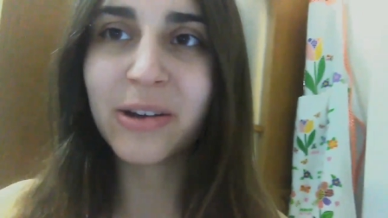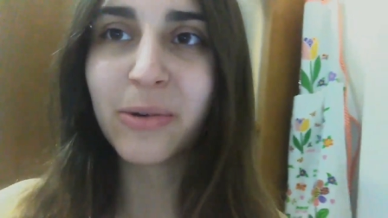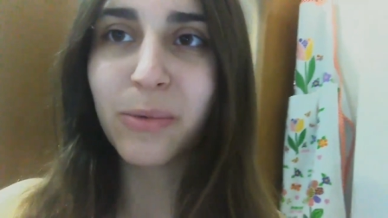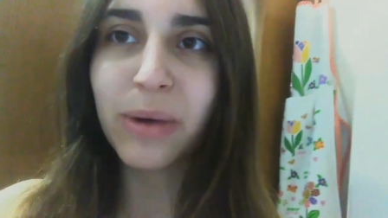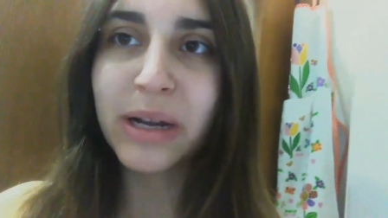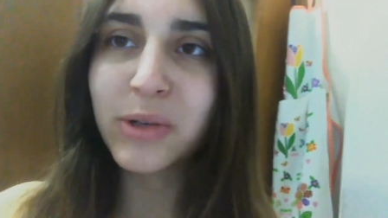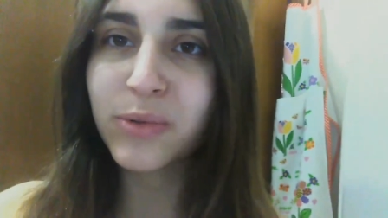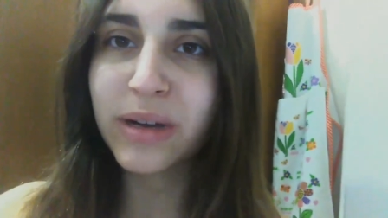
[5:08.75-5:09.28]

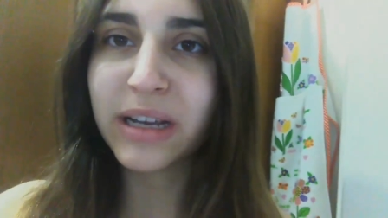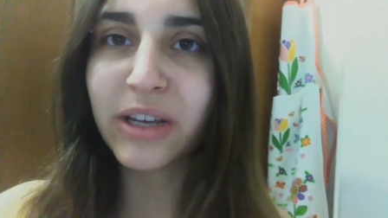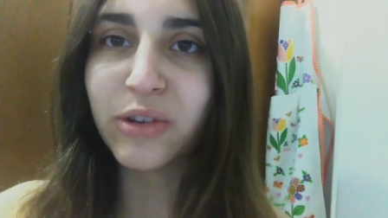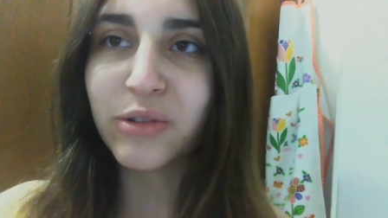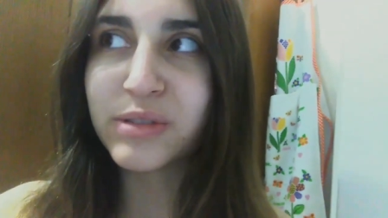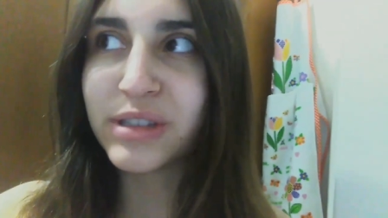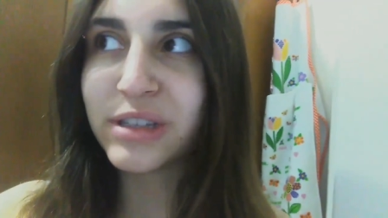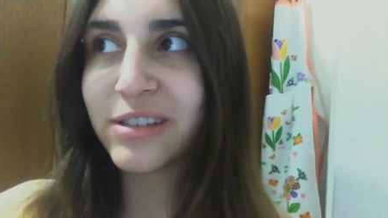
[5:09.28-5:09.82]
Why do I
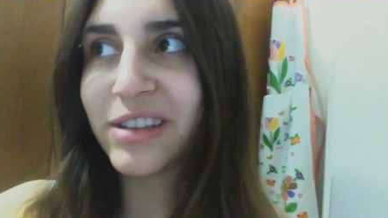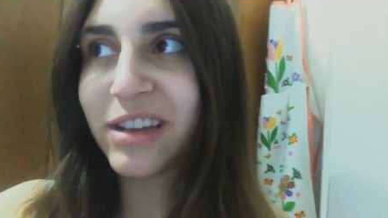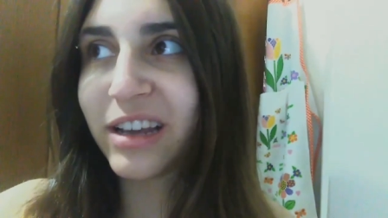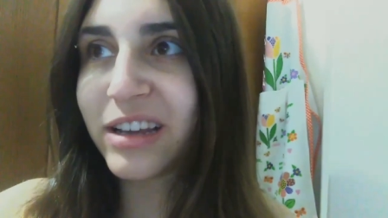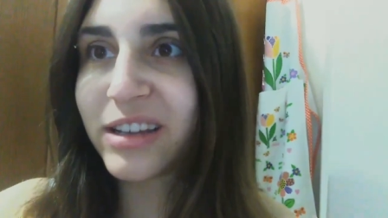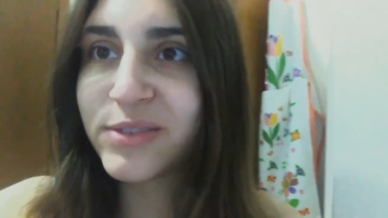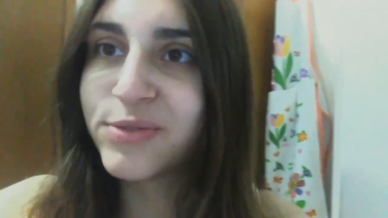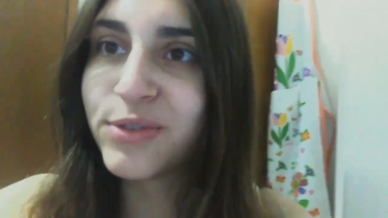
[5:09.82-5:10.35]
use the
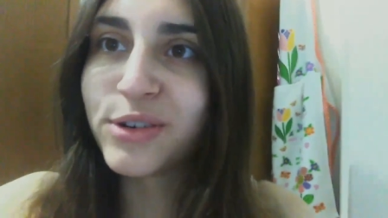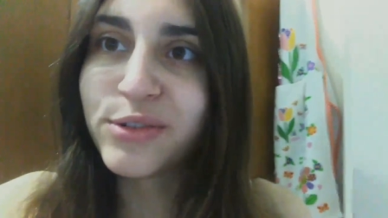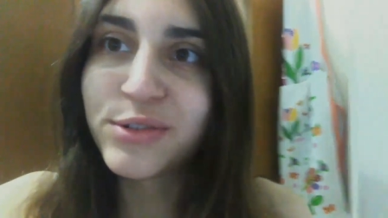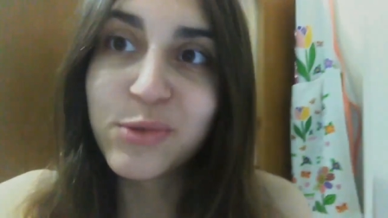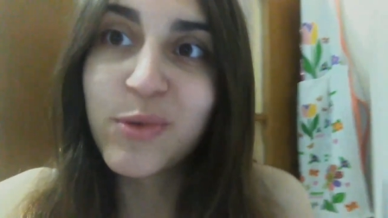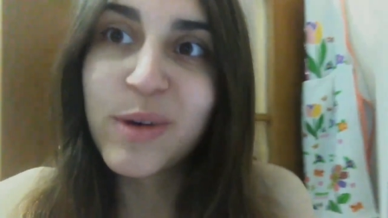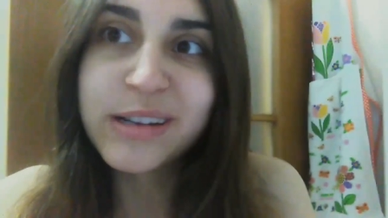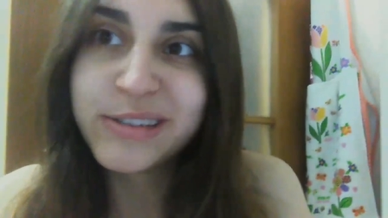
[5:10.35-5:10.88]
thing as for the
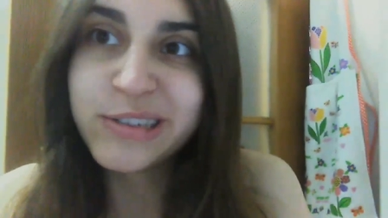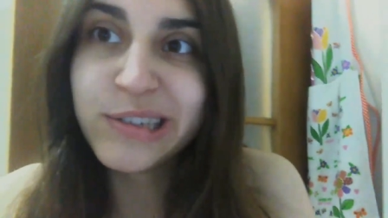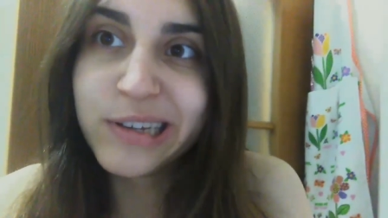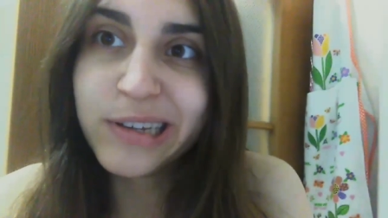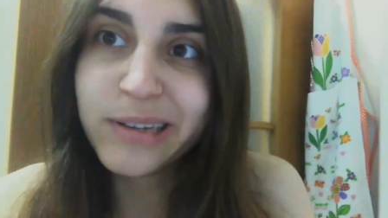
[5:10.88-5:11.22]
twice